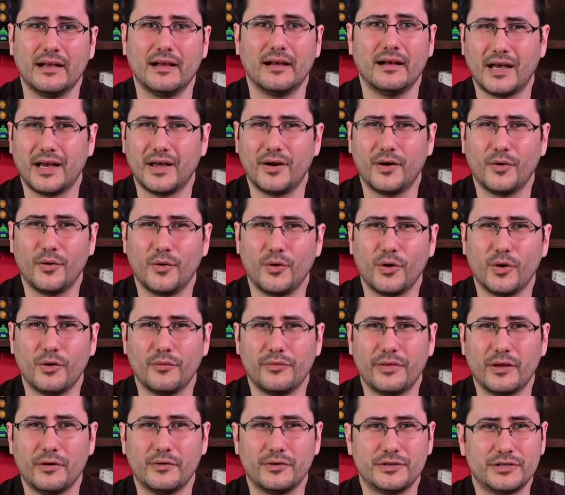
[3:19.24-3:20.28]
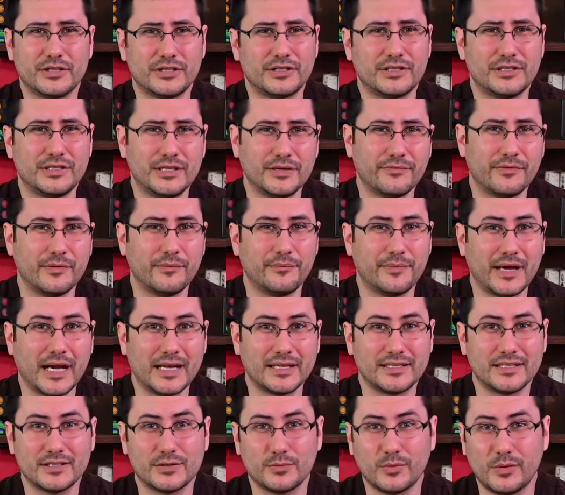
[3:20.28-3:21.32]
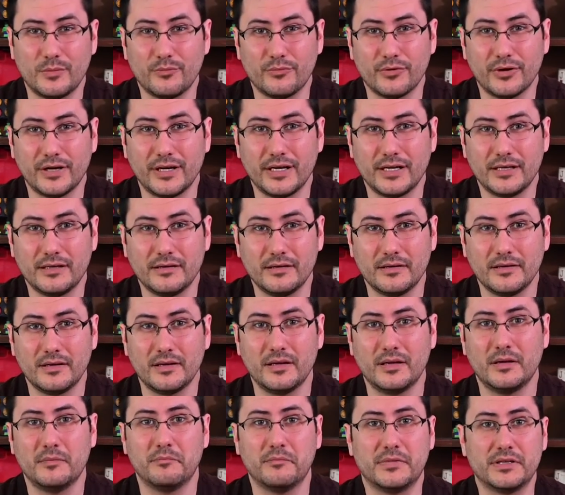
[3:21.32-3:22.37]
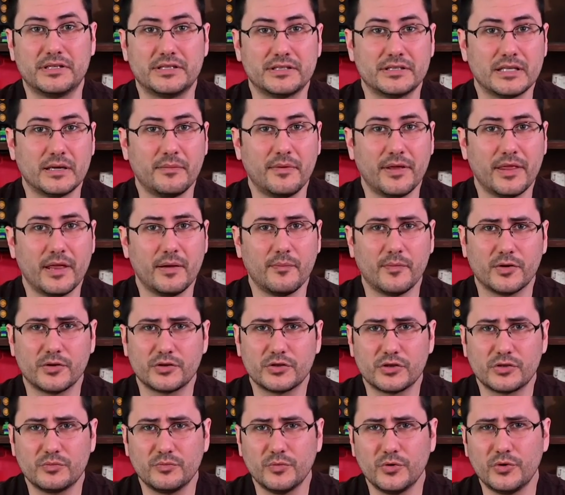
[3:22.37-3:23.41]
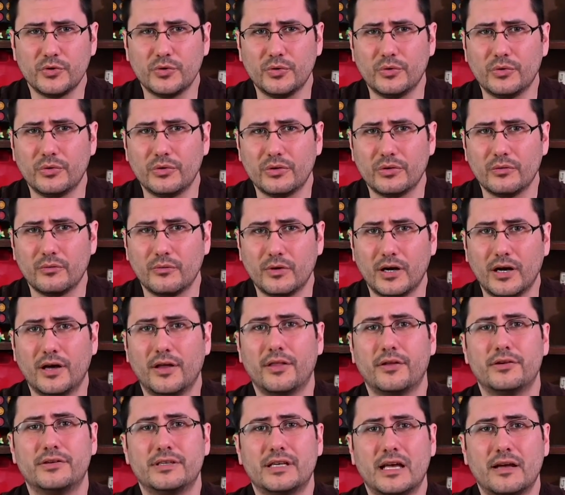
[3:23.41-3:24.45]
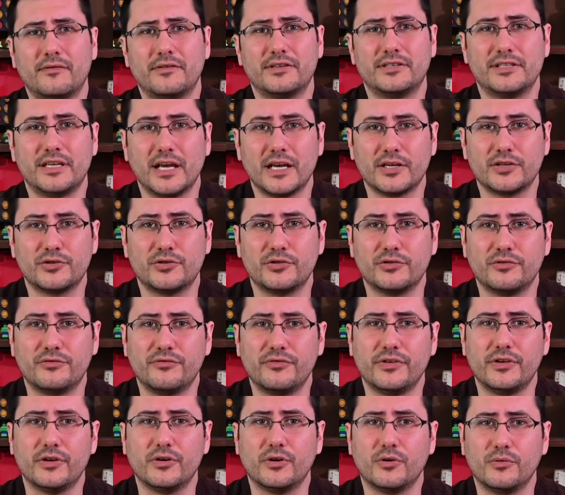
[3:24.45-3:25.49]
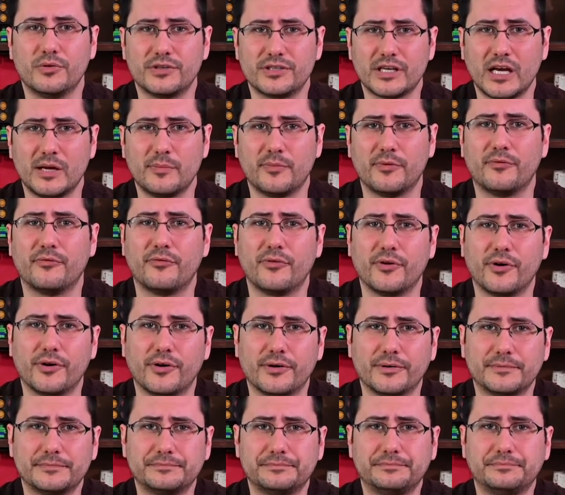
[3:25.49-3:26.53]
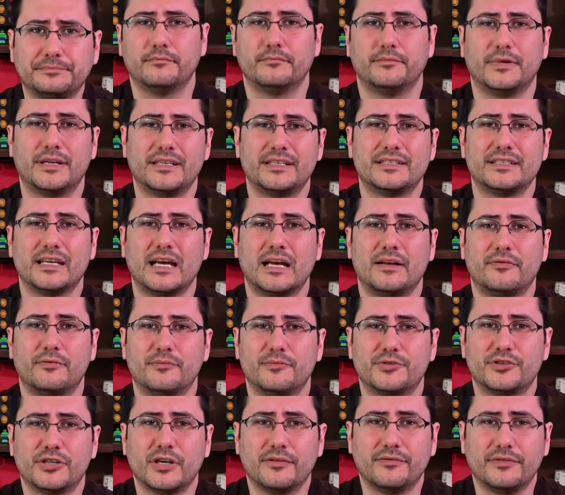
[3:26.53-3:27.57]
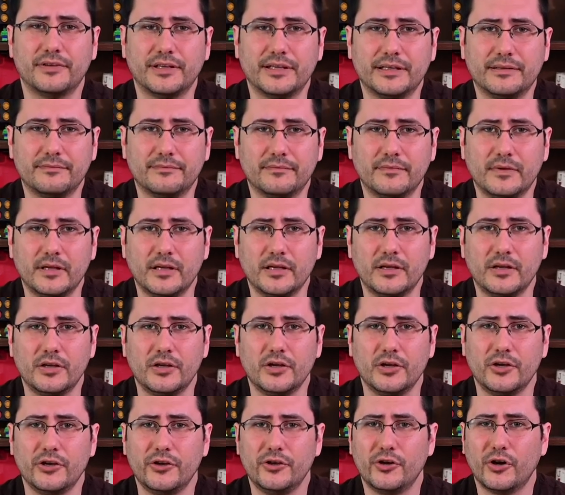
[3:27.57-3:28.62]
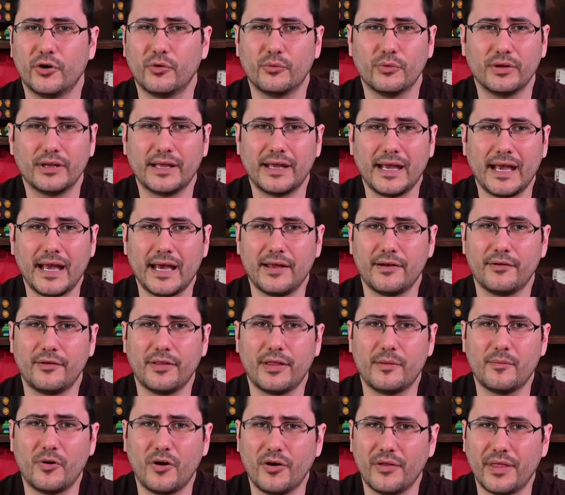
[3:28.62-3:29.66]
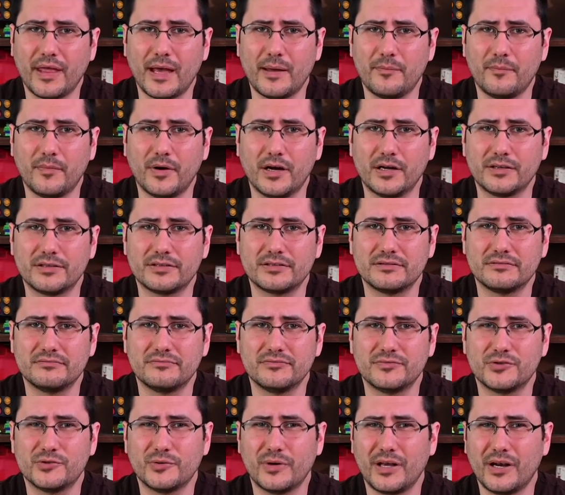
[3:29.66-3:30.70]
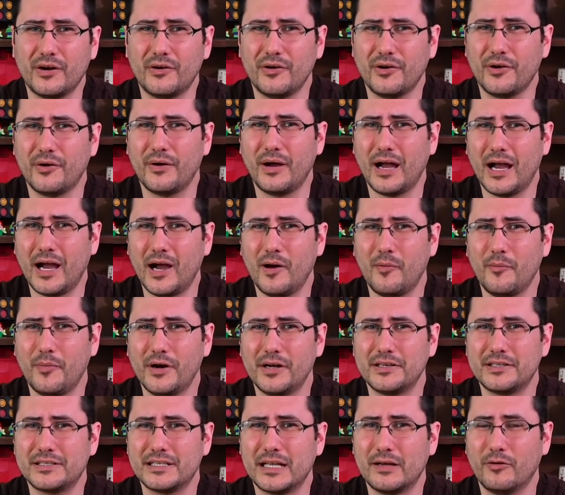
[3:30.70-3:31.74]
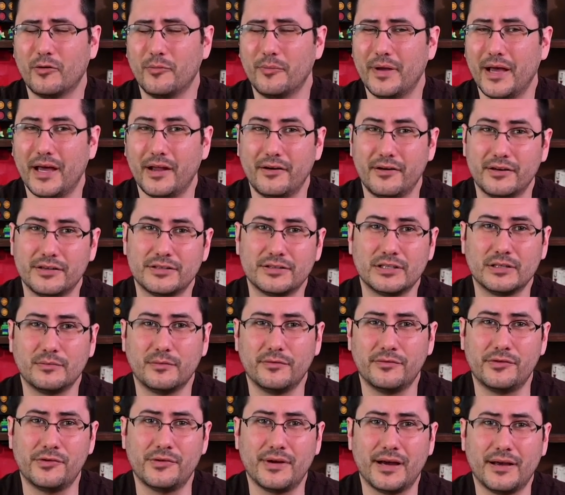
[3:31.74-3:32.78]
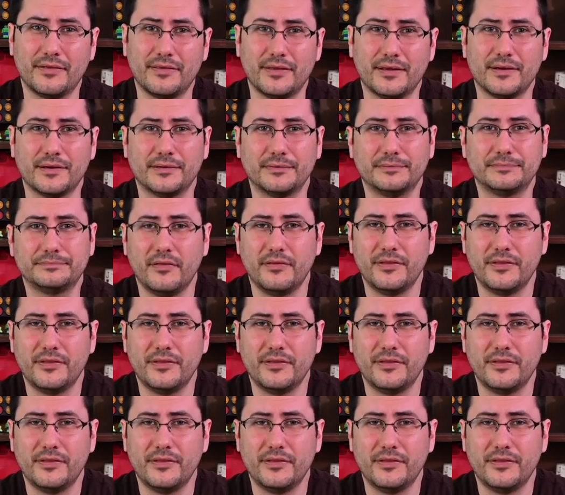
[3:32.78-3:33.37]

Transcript: I don't know if they were just different batches when printed, but some of them are smooth while others have a textured feel, which I prefer. But aside from shuffling, you don't really handle them all that much, so I don't know how much that will matter to some of you out there.